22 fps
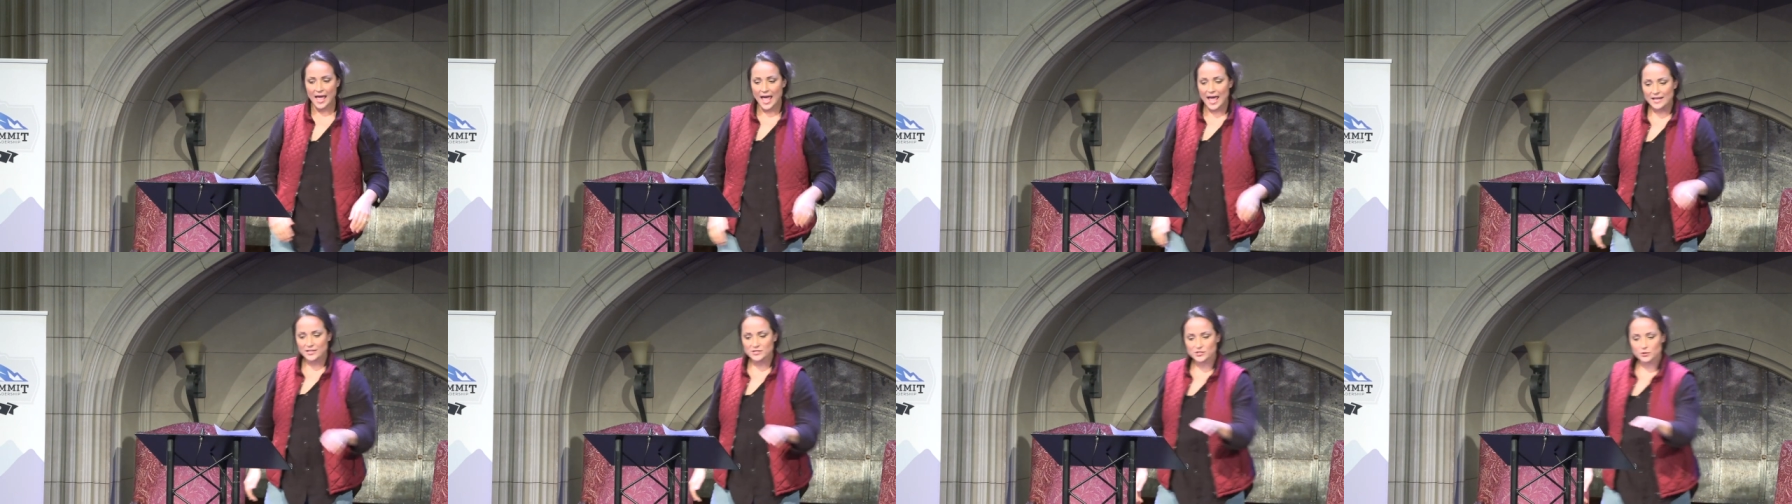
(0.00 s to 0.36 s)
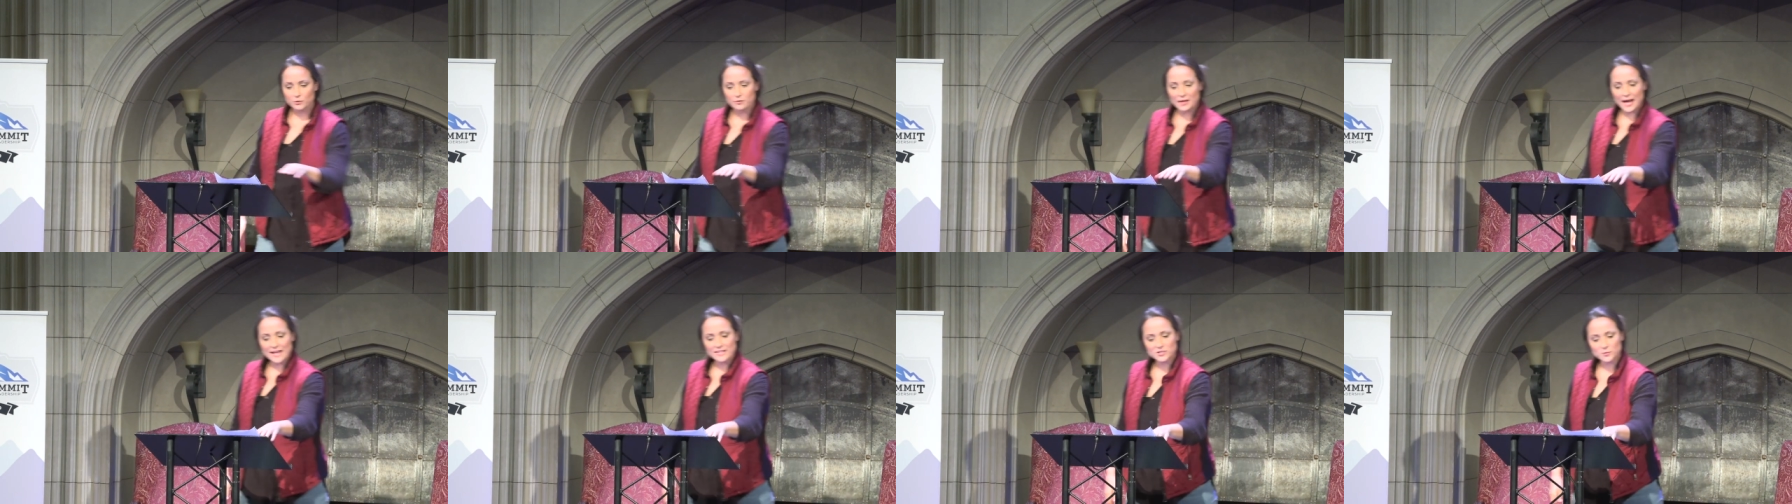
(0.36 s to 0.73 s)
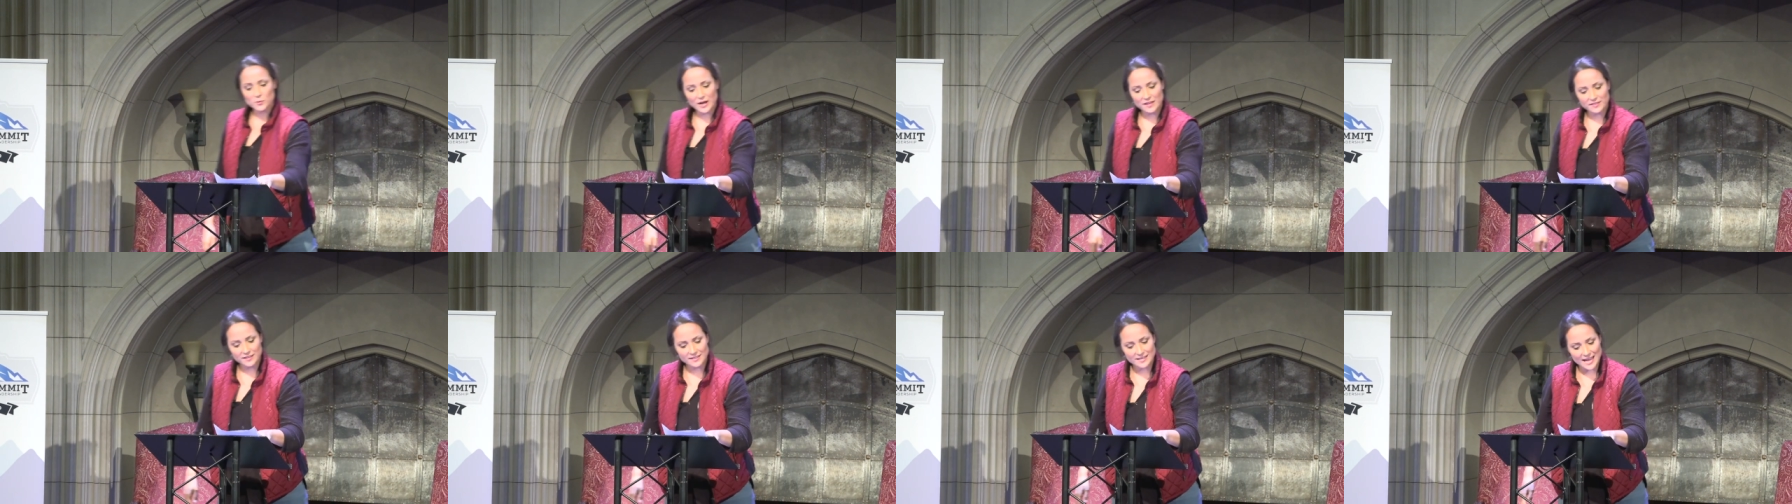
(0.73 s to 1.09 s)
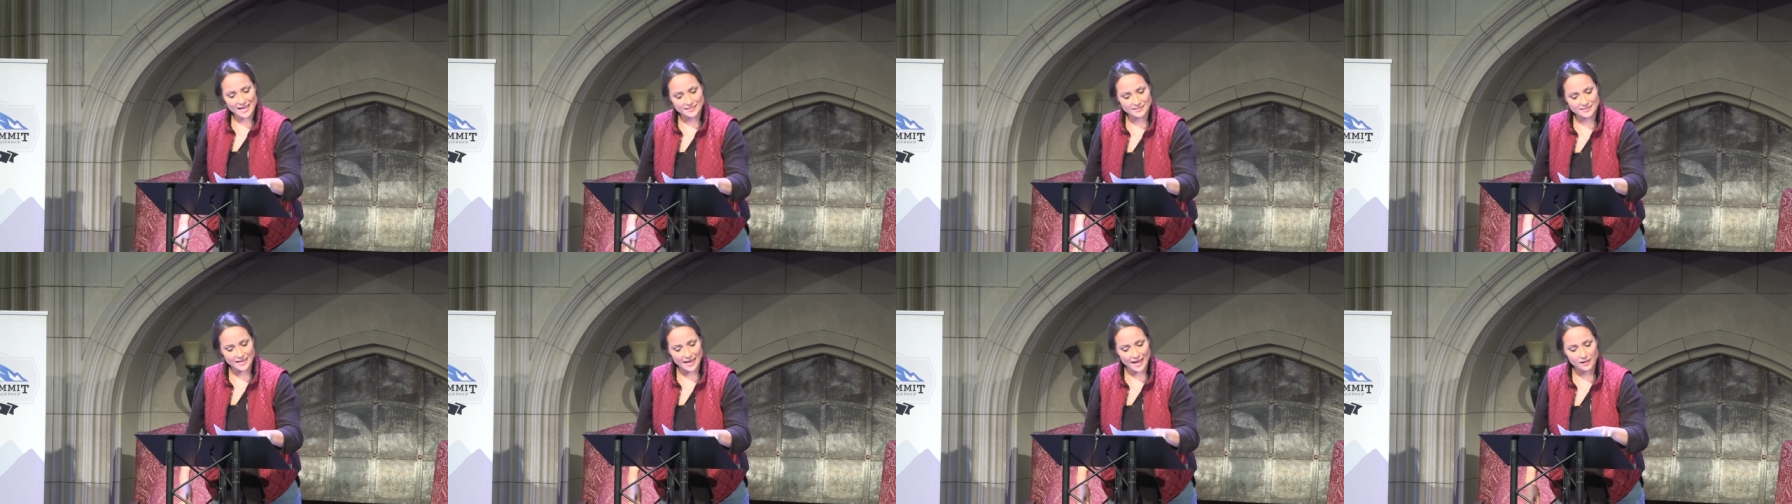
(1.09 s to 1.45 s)
And so that's why the
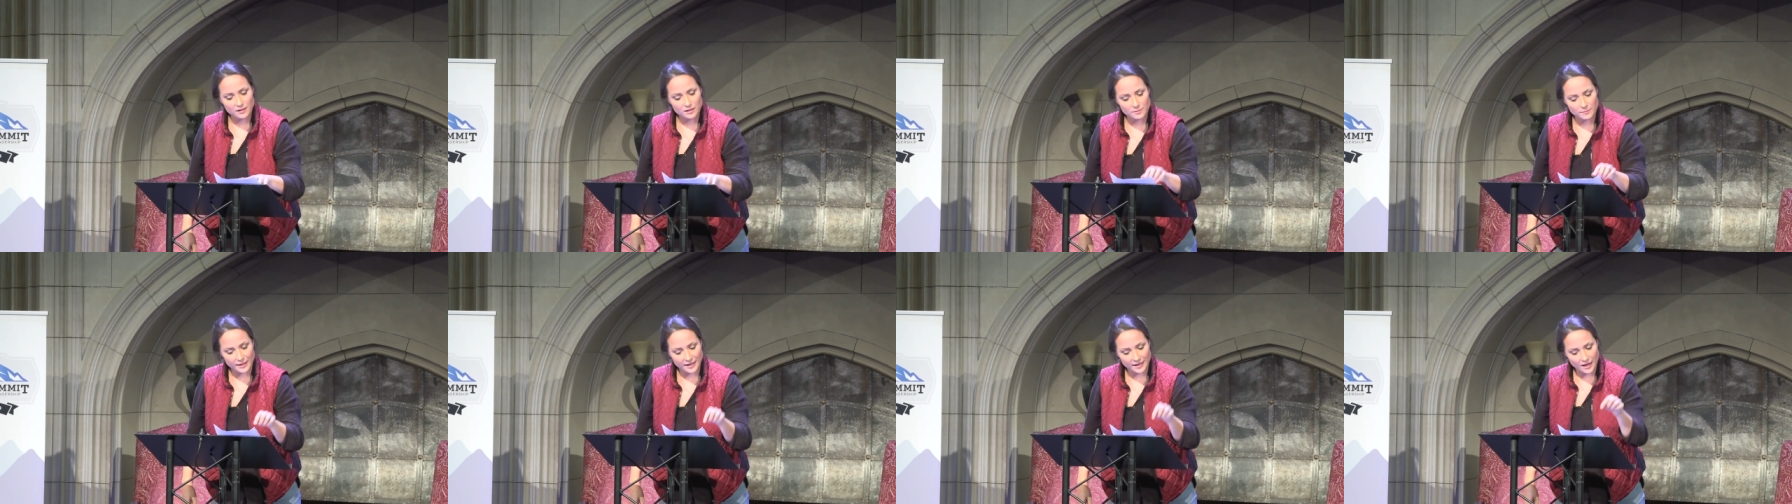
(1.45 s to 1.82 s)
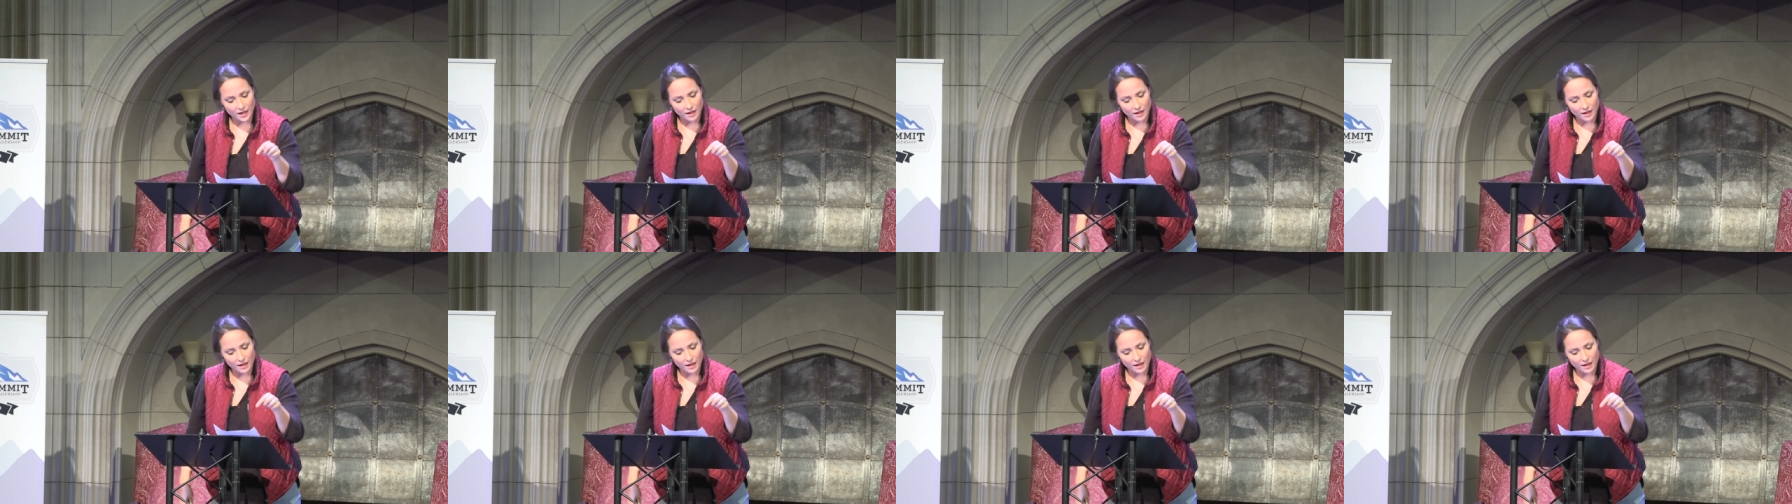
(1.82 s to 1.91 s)
next element